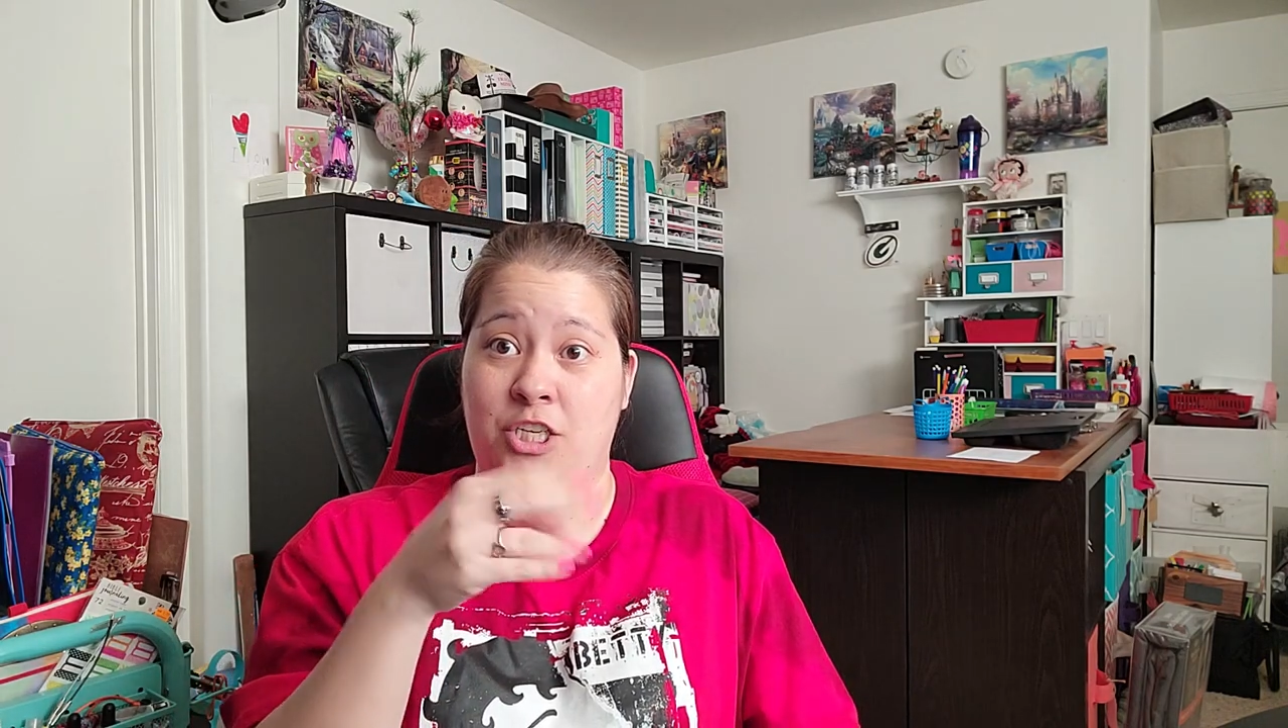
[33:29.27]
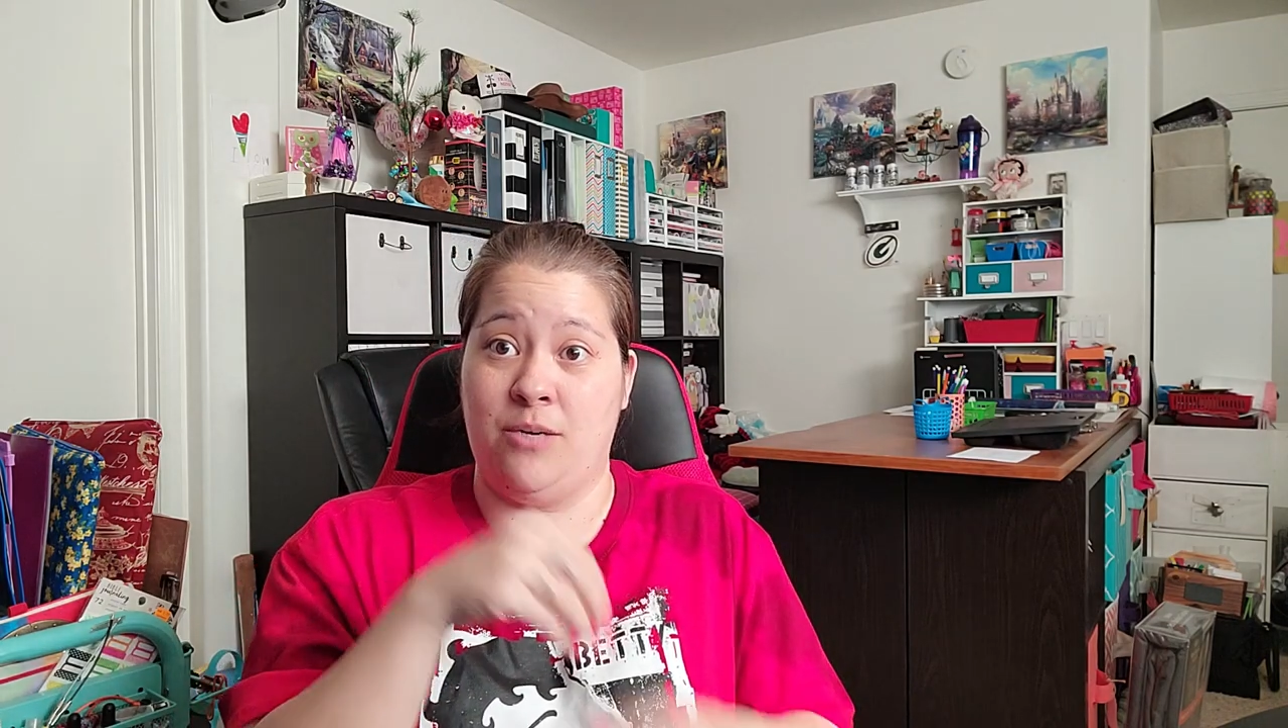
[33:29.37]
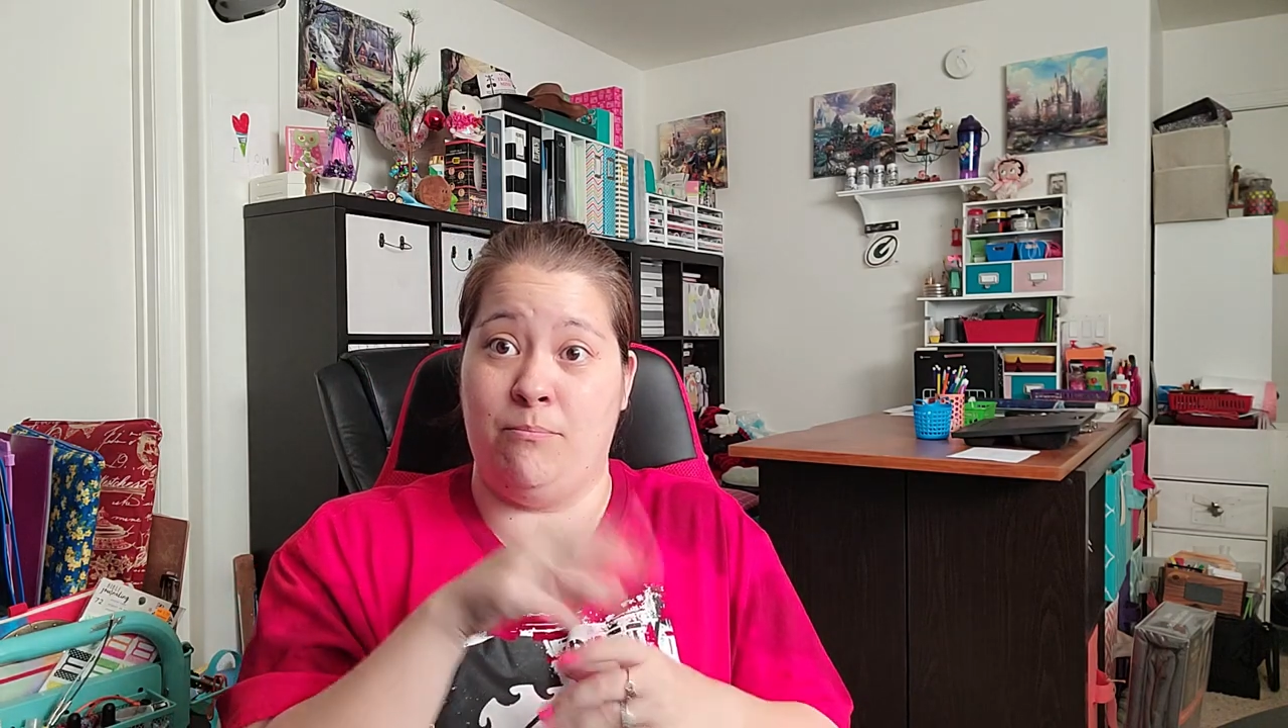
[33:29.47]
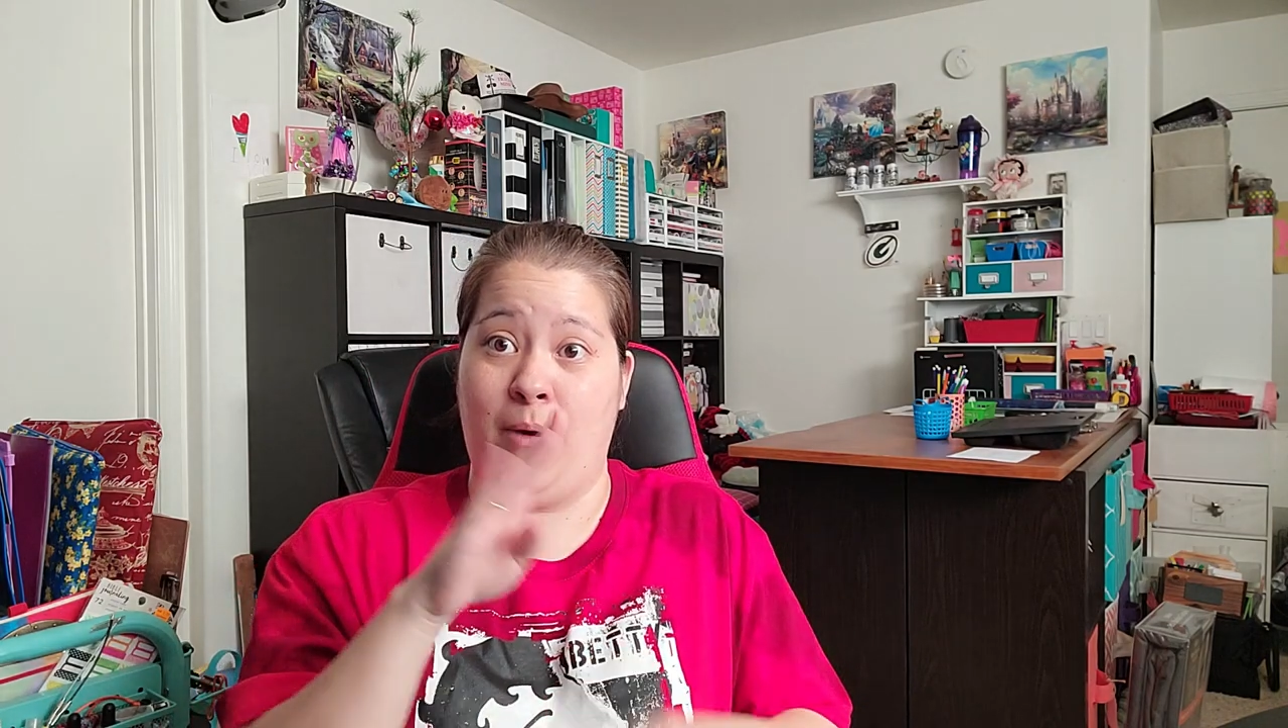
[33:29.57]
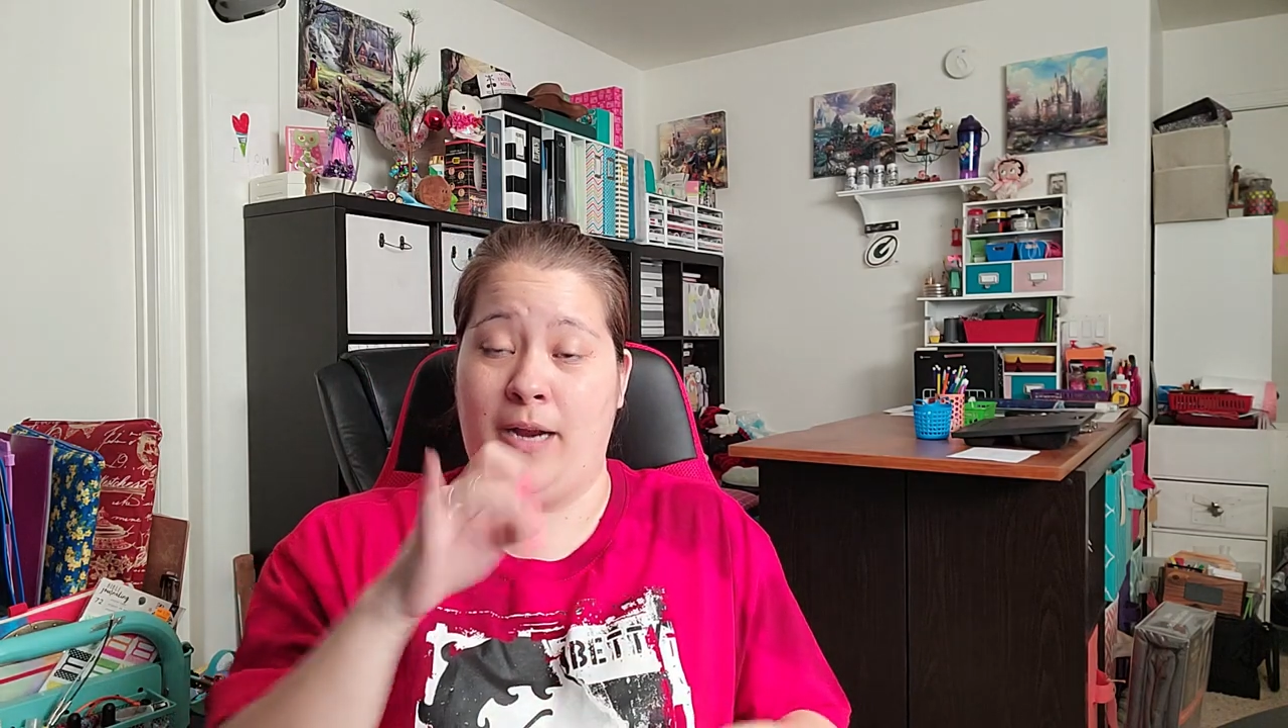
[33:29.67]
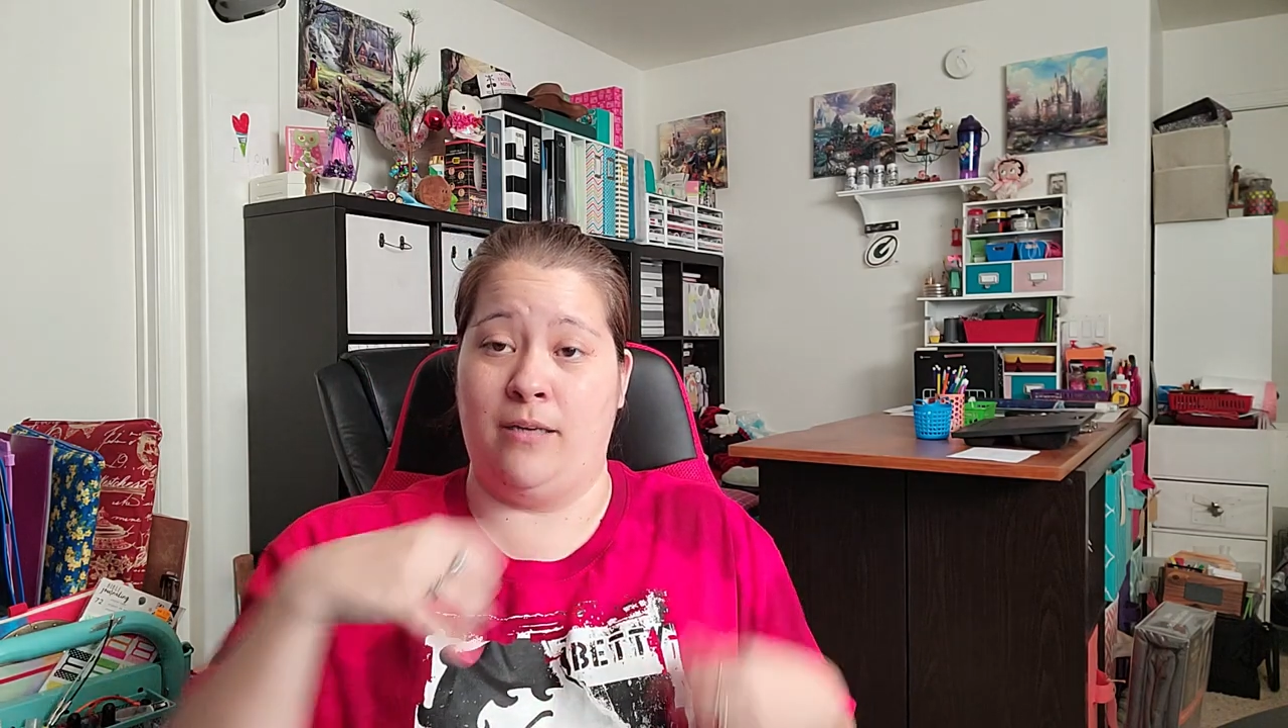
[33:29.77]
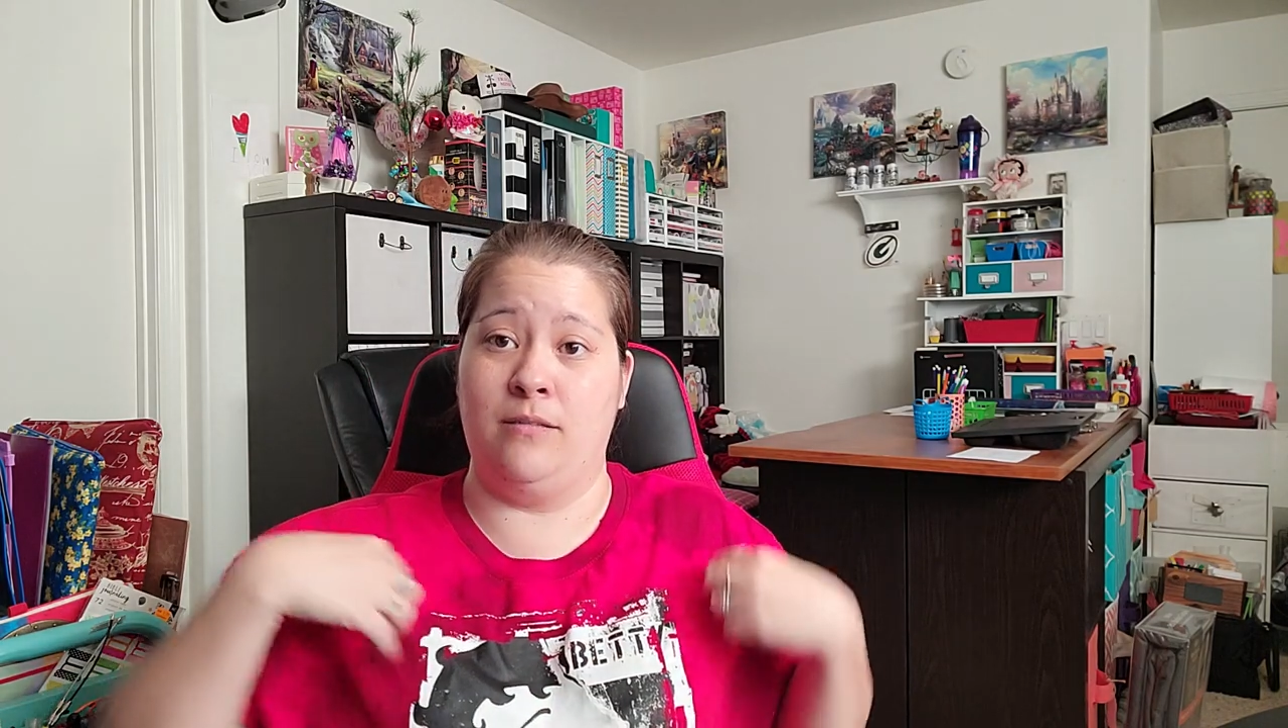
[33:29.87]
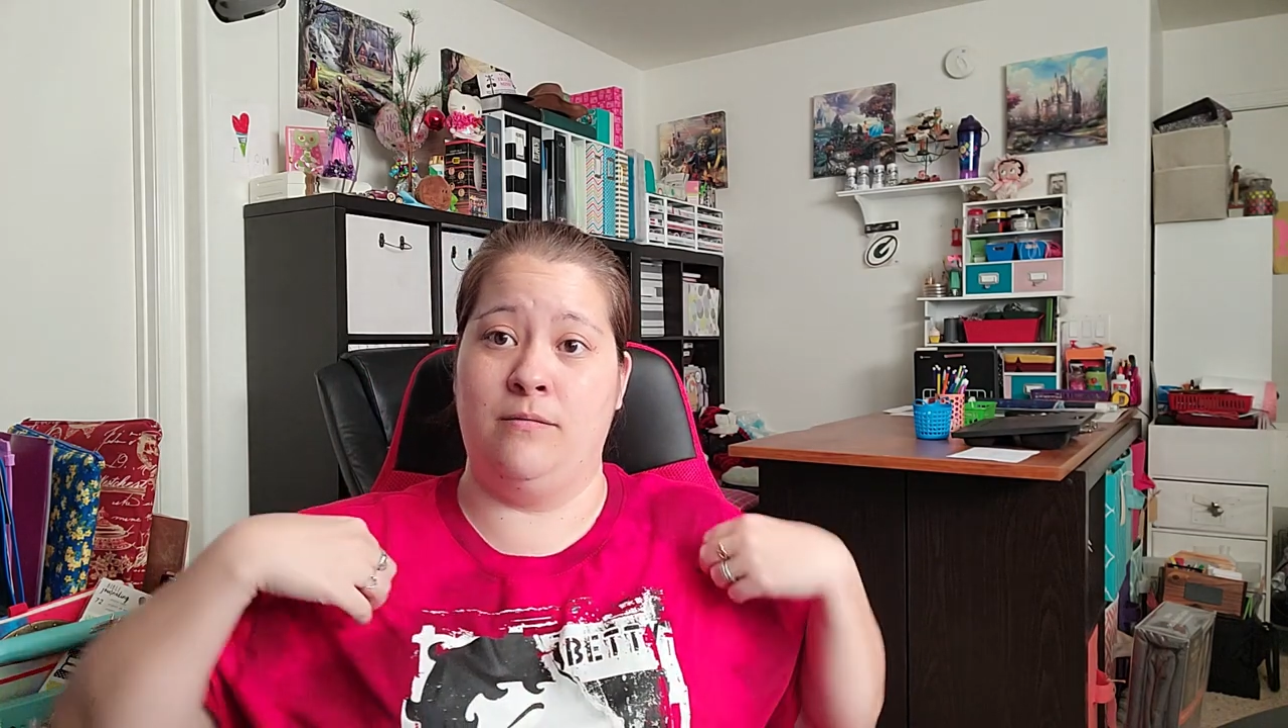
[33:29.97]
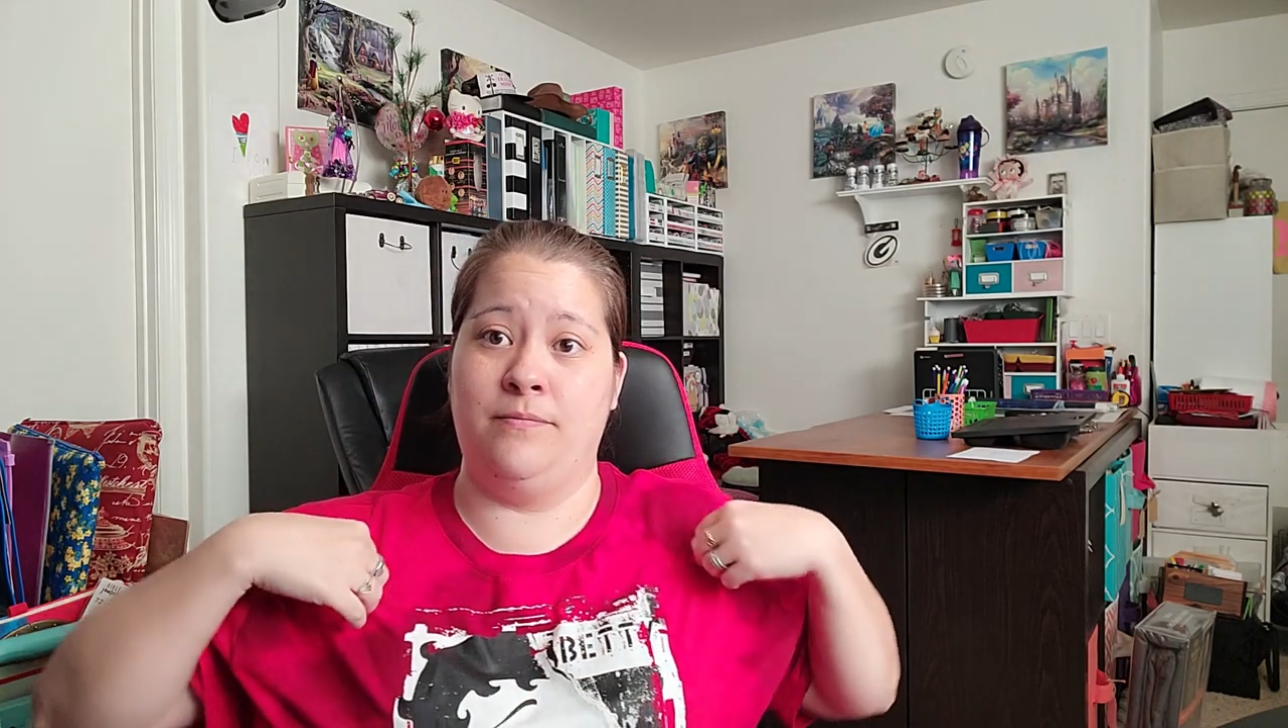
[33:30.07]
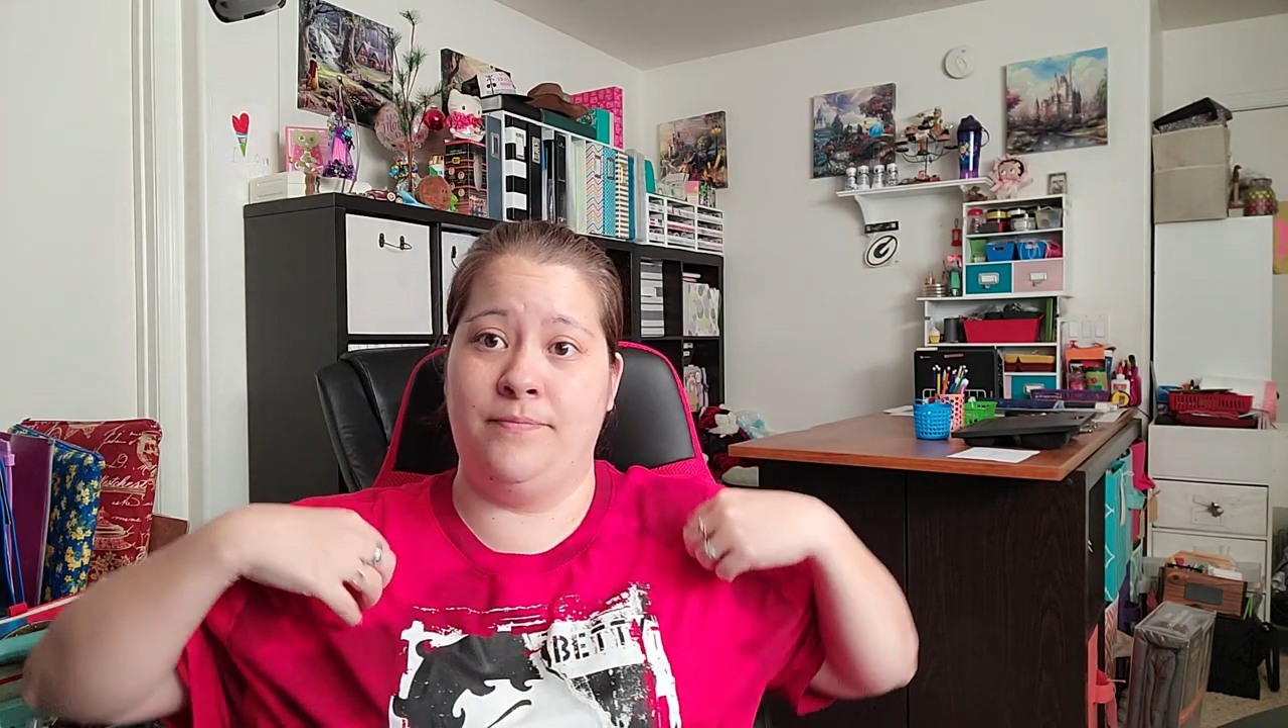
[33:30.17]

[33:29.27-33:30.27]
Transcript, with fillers: and Button.